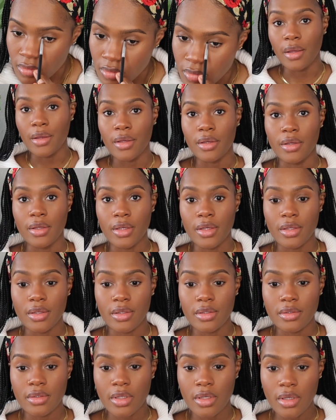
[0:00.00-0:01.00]

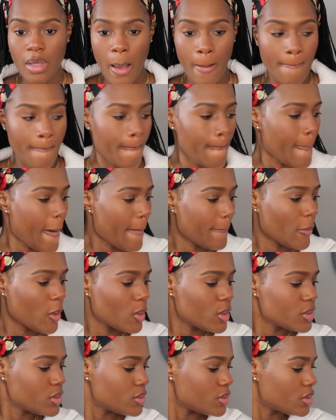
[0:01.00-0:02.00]
And I'm
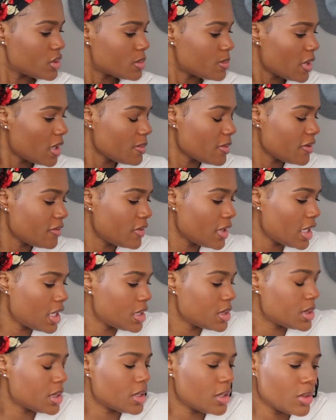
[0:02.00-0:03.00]
going to spray my
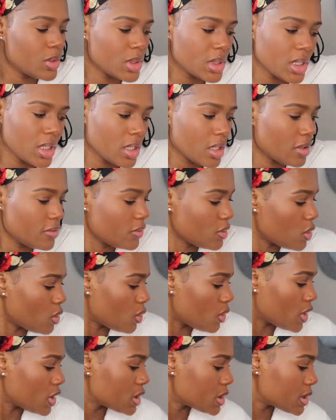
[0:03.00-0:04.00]
face using, of
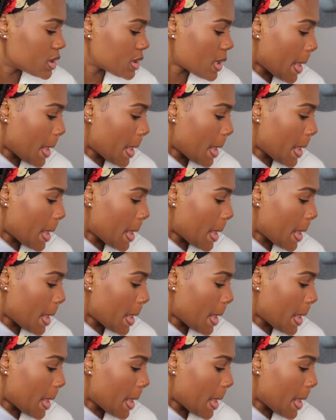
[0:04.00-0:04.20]
course,